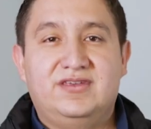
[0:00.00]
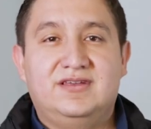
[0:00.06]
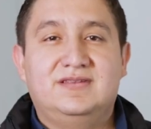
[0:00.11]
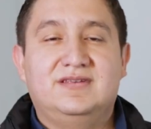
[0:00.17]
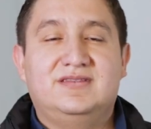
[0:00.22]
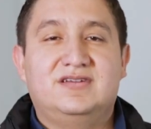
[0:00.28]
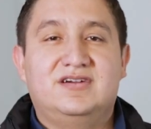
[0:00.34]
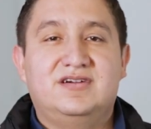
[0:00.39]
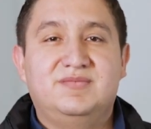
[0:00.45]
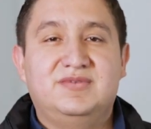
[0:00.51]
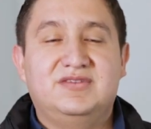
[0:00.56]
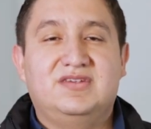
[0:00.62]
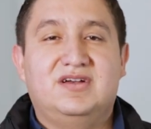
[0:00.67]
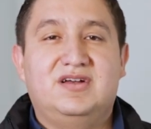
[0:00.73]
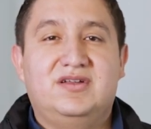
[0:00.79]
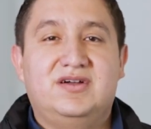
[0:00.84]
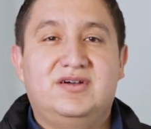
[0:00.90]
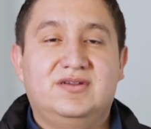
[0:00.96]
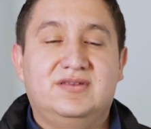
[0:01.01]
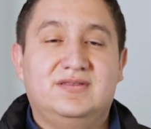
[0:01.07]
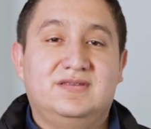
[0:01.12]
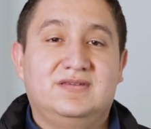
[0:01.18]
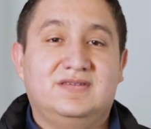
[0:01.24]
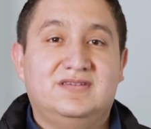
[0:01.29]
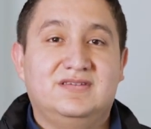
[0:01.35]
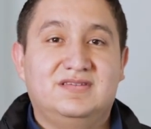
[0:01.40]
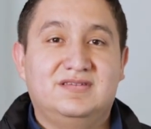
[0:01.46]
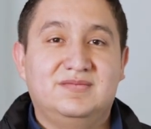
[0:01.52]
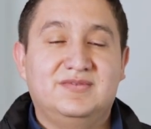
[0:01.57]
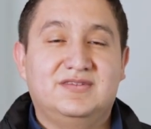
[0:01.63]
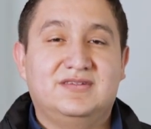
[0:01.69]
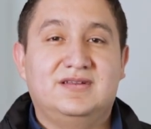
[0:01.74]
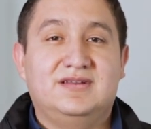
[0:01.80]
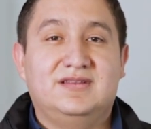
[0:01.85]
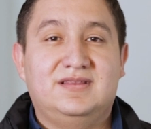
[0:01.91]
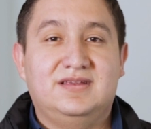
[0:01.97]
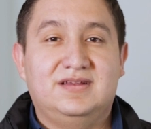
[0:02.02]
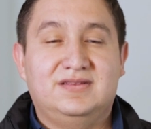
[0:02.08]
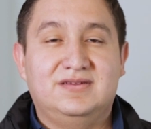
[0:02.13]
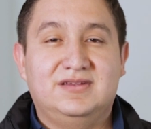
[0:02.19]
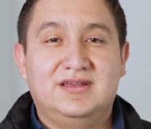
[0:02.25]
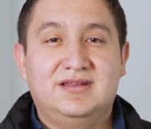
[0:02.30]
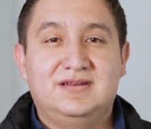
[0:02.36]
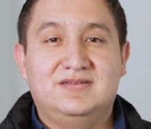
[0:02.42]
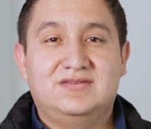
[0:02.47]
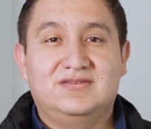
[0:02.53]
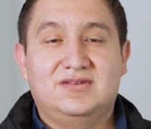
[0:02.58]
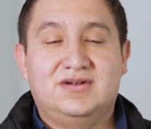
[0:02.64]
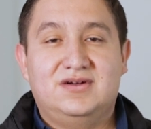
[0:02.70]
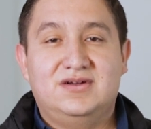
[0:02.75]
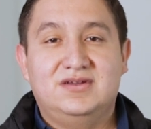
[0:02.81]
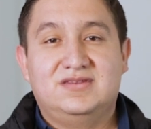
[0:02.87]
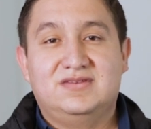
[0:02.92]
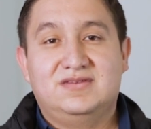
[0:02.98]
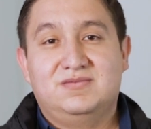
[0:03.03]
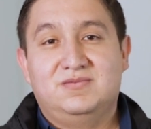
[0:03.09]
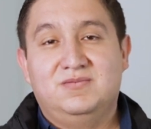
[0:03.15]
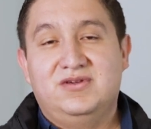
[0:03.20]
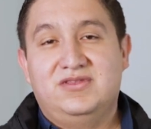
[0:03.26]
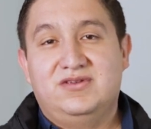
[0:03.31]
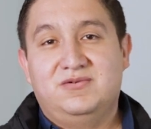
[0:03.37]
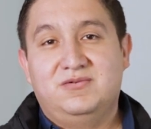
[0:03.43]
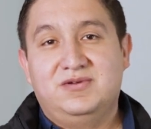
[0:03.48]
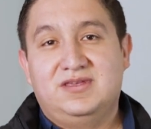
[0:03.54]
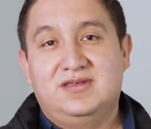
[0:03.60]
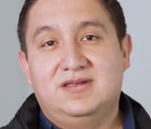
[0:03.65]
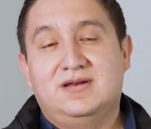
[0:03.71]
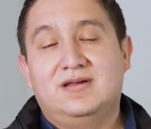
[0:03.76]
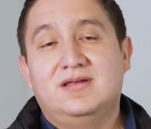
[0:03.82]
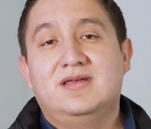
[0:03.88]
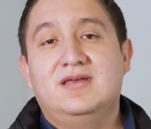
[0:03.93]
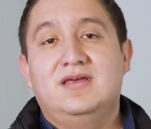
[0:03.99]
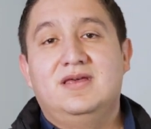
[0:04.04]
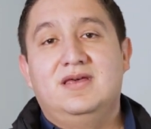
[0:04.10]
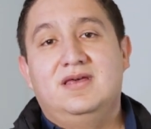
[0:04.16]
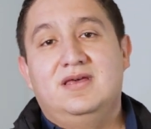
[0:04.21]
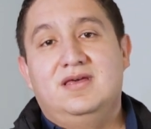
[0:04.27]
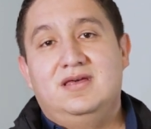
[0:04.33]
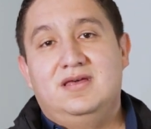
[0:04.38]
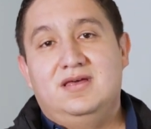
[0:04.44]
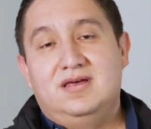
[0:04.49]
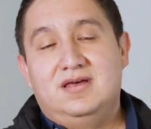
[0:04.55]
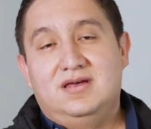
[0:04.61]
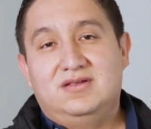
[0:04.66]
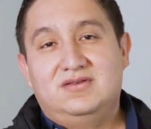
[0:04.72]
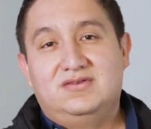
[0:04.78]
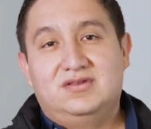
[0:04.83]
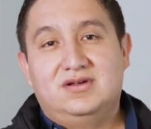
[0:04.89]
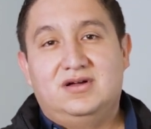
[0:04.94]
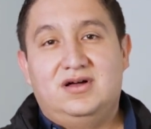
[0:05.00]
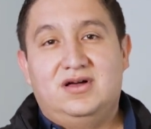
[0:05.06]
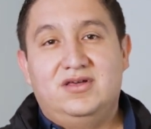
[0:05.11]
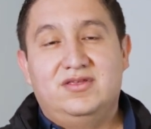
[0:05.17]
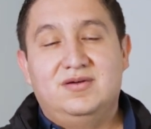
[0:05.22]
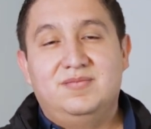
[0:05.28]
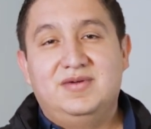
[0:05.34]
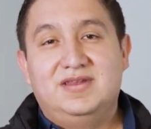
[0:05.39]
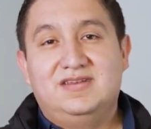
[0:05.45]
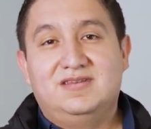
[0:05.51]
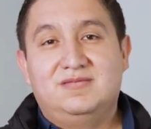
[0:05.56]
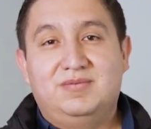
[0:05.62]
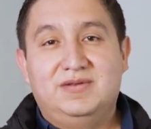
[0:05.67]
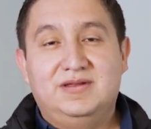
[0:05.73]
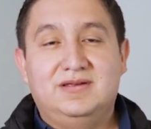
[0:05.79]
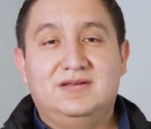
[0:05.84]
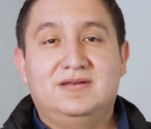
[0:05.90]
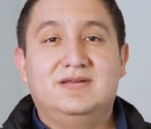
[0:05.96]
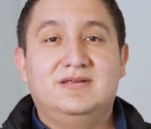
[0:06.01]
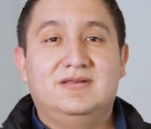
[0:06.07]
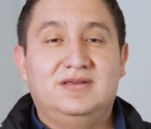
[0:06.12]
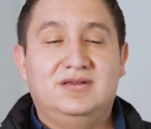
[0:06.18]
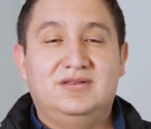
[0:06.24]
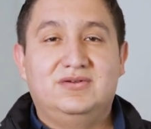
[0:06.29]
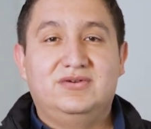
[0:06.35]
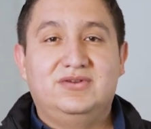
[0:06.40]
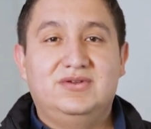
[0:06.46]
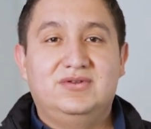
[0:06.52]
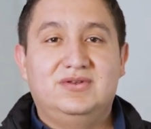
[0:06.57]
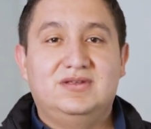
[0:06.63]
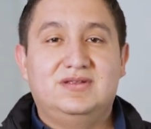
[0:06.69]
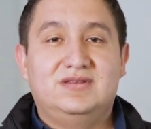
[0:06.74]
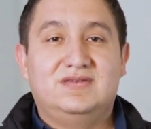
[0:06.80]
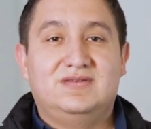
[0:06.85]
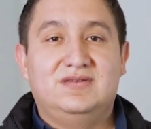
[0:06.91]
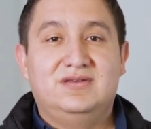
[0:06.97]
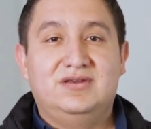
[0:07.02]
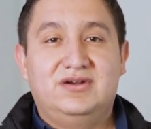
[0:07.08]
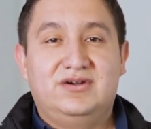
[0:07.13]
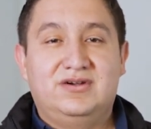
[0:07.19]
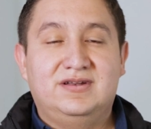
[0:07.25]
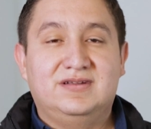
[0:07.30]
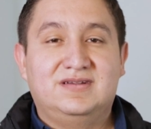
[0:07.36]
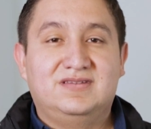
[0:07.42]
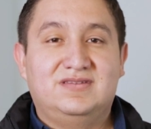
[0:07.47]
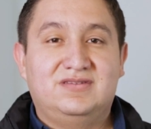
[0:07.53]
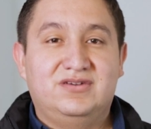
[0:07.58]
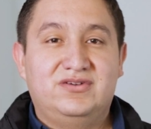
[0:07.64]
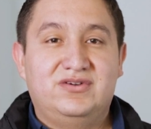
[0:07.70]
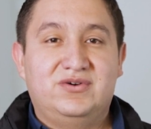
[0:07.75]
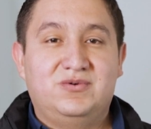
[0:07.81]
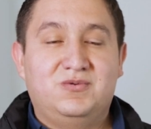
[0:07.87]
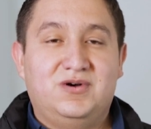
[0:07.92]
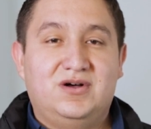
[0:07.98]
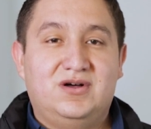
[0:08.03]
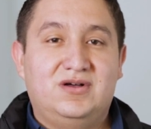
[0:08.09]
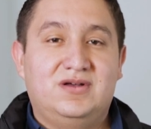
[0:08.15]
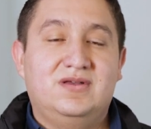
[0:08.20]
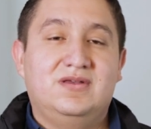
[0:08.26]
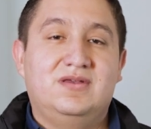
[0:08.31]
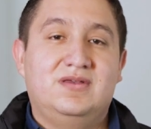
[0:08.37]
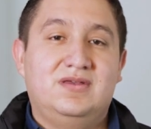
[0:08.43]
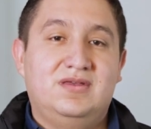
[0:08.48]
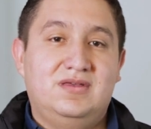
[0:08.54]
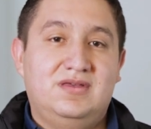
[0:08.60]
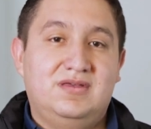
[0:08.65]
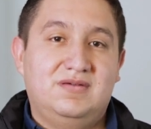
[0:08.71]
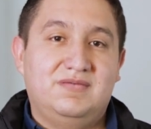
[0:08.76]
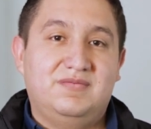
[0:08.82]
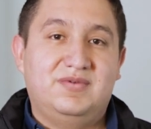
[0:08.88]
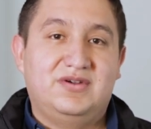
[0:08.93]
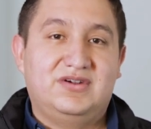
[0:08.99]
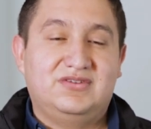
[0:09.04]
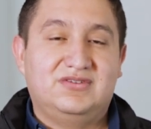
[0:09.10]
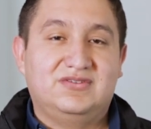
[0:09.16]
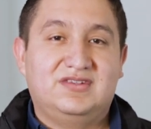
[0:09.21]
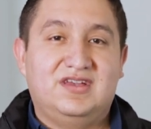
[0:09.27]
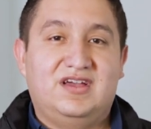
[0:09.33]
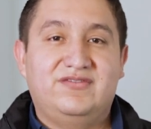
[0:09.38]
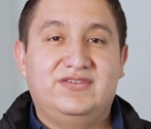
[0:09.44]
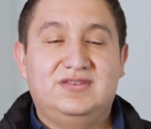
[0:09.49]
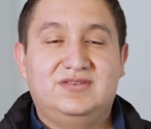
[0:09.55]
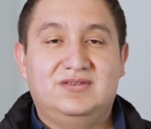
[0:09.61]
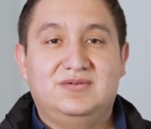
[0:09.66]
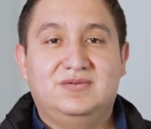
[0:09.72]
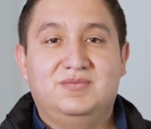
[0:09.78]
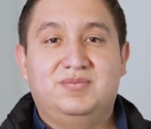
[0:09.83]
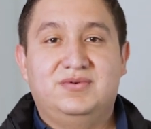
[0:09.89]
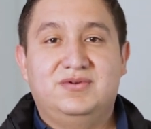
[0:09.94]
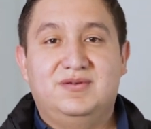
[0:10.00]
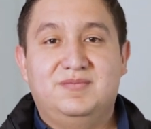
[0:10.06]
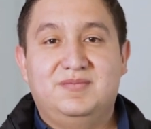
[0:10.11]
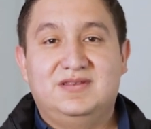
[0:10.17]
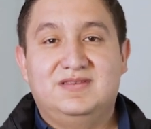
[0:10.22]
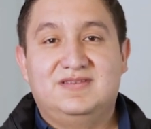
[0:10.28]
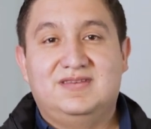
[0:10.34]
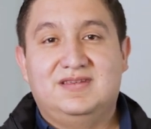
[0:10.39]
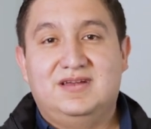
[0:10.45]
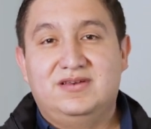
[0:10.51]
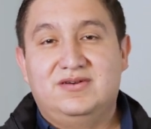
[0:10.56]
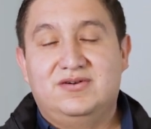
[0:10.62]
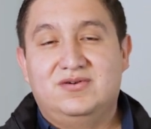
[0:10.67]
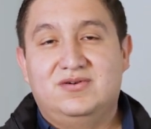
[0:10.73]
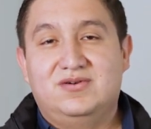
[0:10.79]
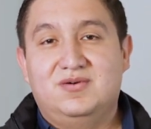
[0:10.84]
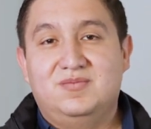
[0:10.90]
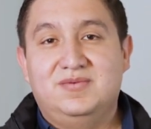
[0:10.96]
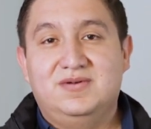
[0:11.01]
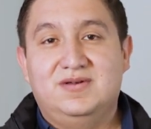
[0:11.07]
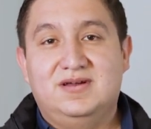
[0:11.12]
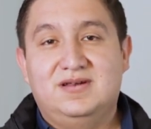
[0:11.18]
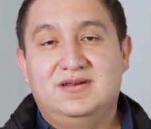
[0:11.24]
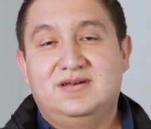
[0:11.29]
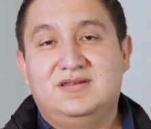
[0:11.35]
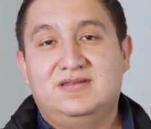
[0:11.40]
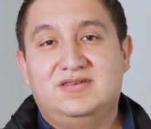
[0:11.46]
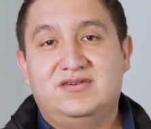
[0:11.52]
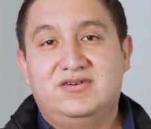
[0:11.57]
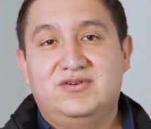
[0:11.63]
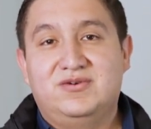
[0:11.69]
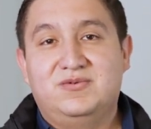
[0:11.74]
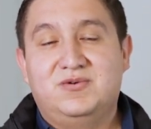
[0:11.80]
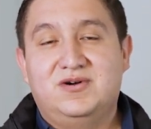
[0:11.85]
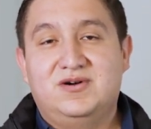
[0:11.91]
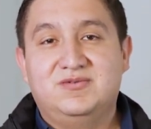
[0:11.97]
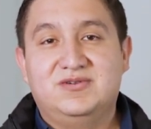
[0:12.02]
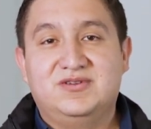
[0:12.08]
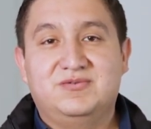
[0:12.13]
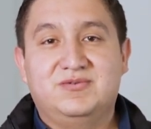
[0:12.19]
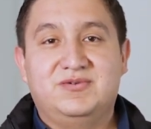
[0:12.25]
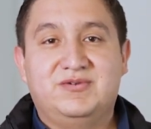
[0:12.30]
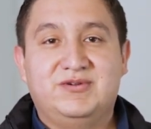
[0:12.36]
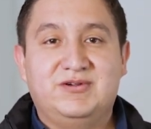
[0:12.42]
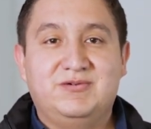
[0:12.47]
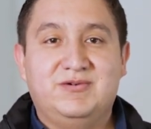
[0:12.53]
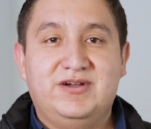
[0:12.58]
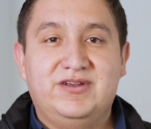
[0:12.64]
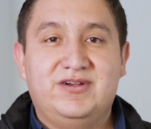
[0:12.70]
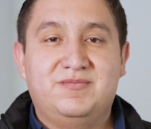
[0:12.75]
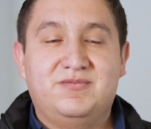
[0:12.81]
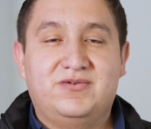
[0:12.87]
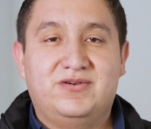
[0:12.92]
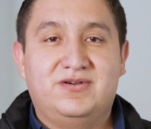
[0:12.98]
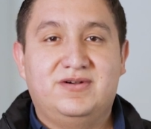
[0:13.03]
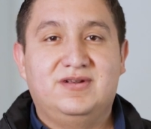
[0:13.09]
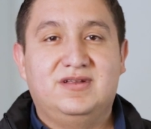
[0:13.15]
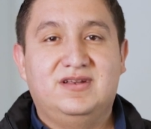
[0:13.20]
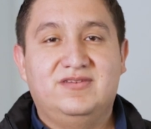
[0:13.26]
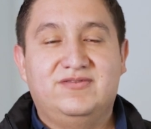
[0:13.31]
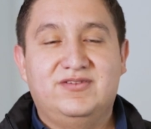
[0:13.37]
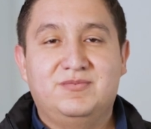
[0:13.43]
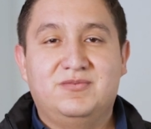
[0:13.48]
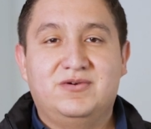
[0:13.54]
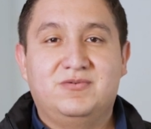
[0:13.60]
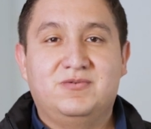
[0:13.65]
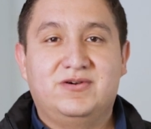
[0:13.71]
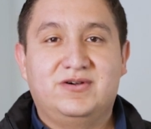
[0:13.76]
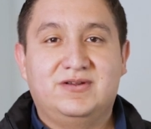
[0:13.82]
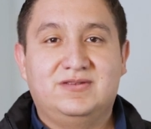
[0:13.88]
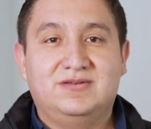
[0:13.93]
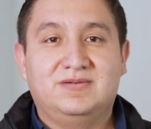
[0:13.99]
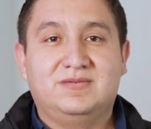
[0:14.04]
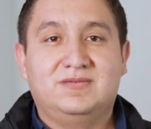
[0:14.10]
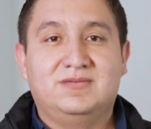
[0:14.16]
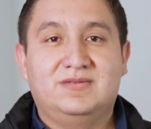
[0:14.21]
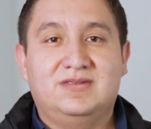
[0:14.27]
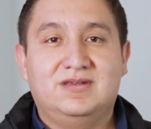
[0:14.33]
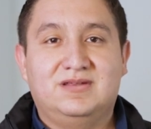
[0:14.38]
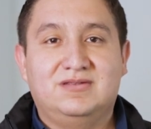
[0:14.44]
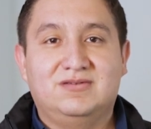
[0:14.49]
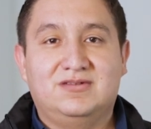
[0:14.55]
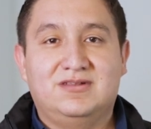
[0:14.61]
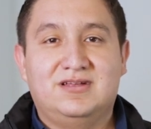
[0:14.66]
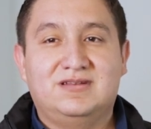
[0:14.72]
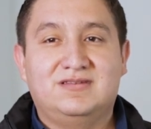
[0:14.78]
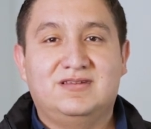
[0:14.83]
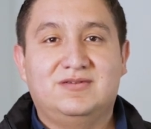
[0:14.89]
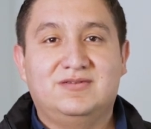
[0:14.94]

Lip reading: that determines how long the system is going to take to get installed is whether we can install the mini split indoor units near an exterior wall versus having to put them inside your home on an interior wall, which would require a little bit more work to take those lines